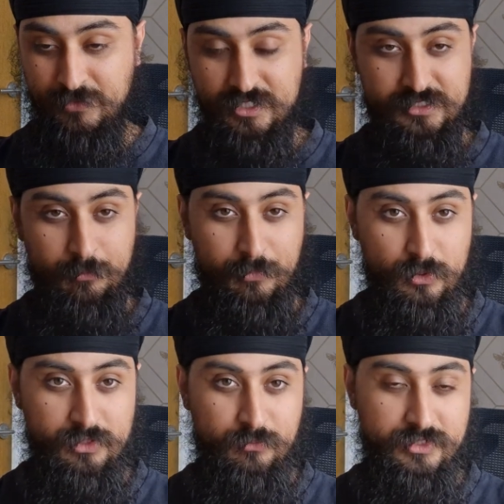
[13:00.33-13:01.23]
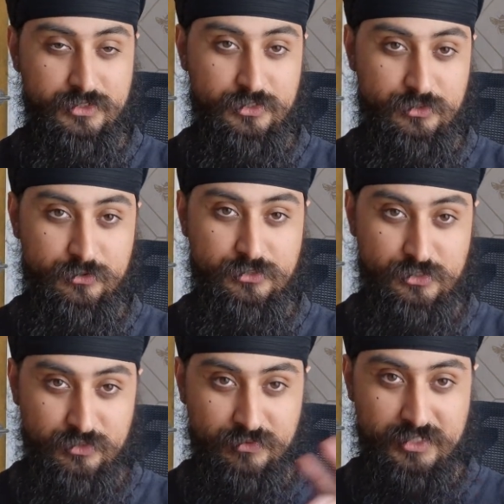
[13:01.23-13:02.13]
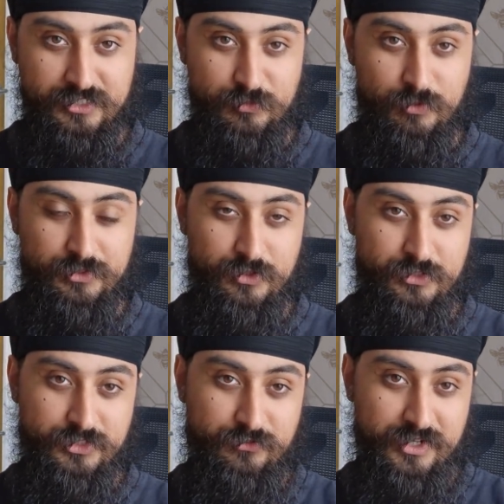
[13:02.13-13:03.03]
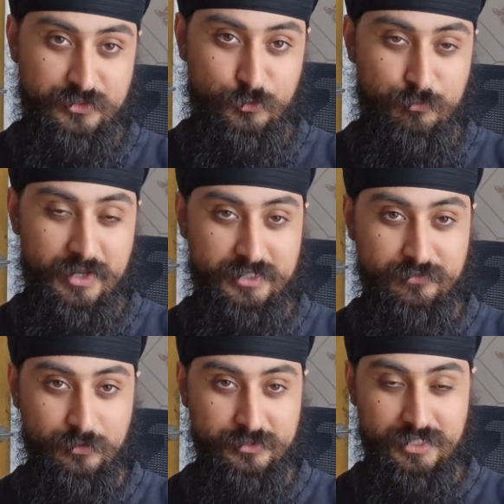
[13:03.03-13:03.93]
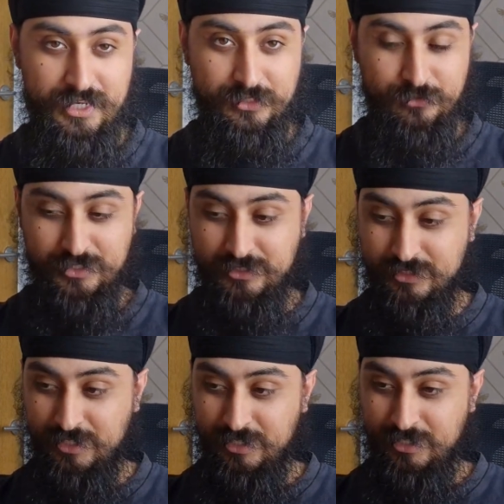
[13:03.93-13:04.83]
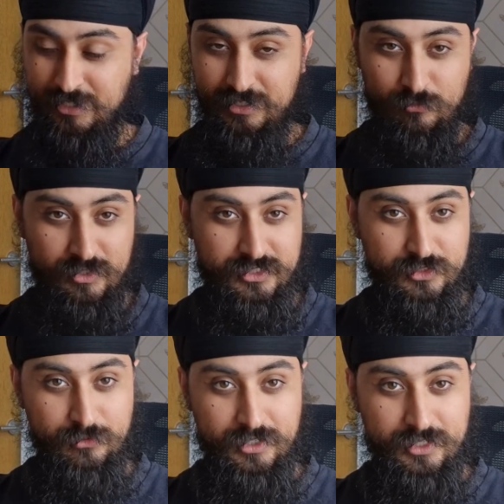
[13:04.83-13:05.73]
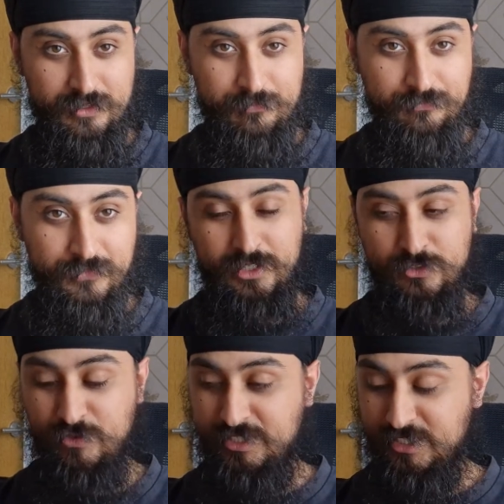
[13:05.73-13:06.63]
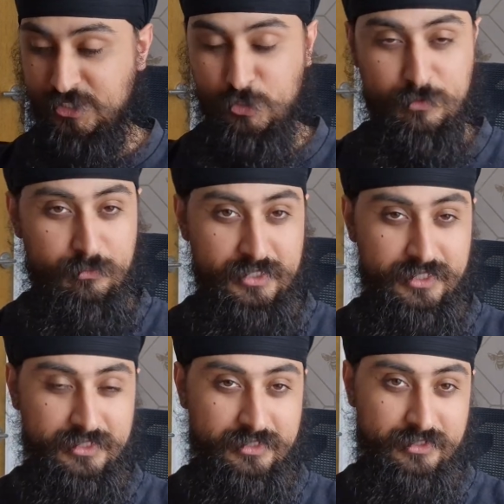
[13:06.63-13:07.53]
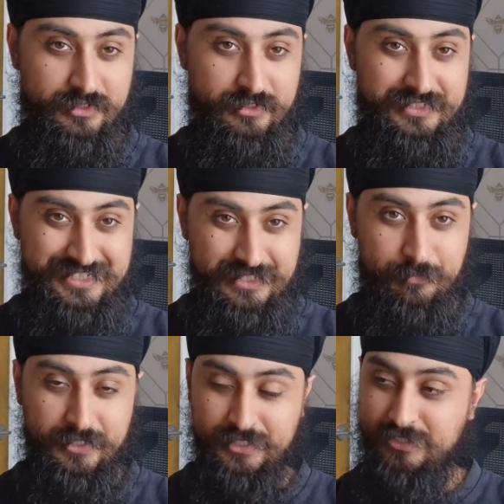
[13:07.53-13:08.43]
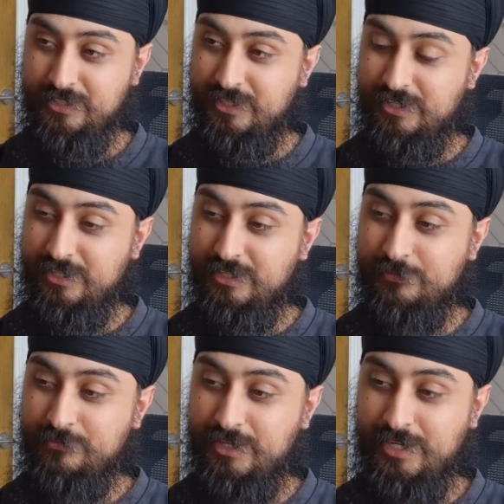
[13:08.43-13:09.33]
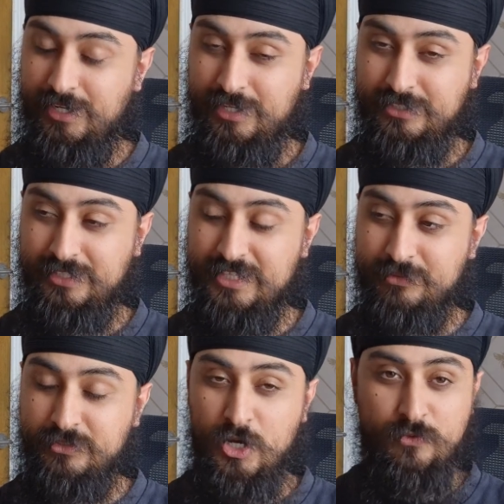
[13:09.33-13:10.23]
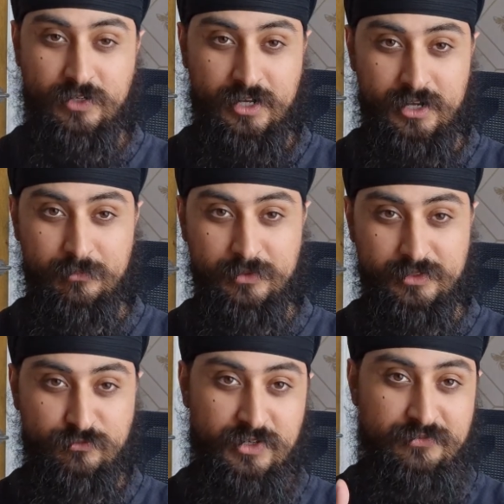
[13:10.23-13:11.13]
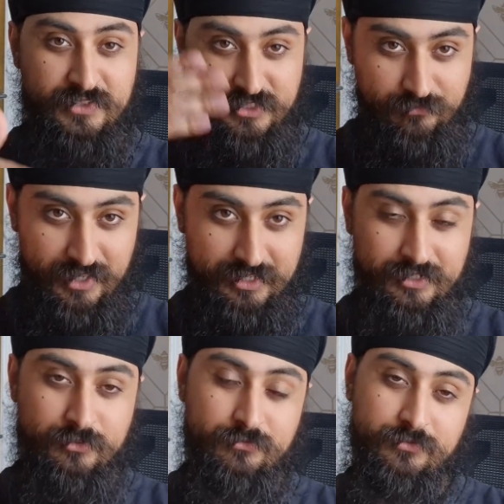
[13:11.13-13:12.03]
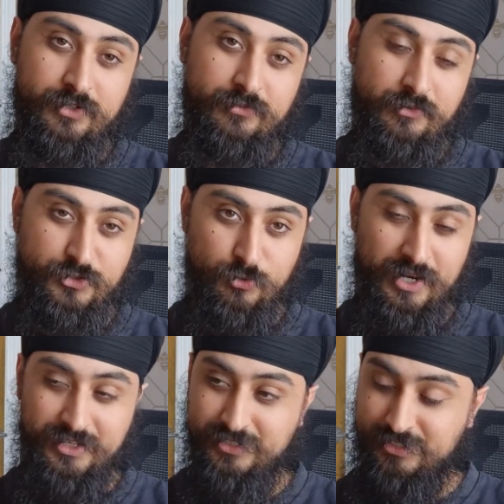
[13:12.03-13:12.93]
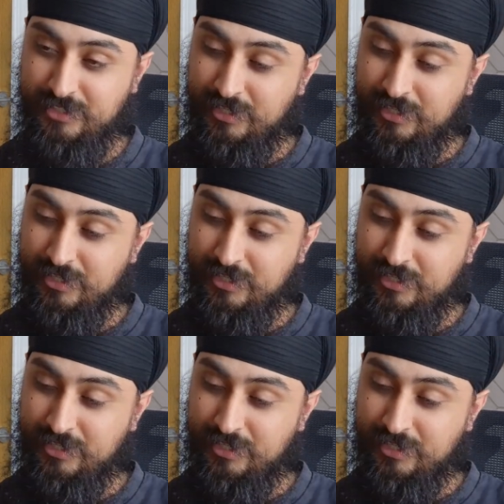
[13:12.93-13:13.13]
the boat in which you use to traverse this world ocean, right? It's all metaphors and allegories in which to really touch a human being deeply, and get them to overcome, to lift this veil of duality.